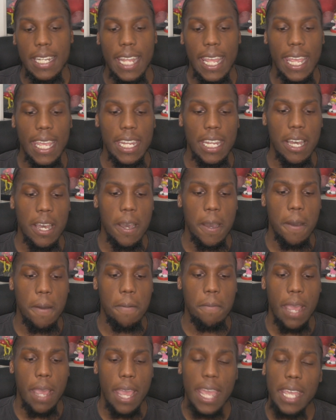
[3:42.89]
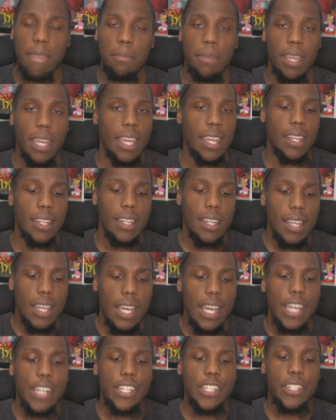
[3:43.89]
And um, hey man,
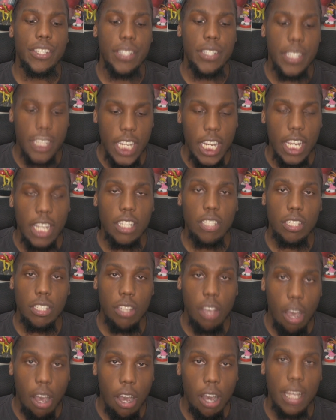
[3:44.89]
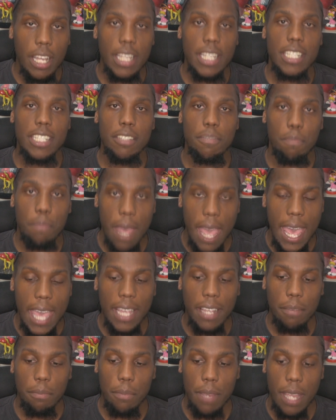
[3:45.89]
Jigsaw is back,
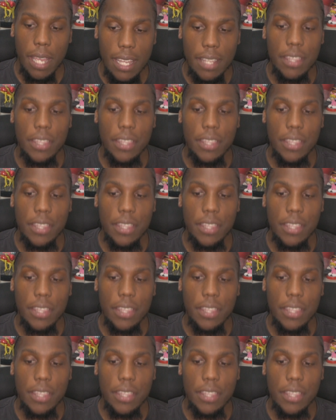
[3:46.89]
man.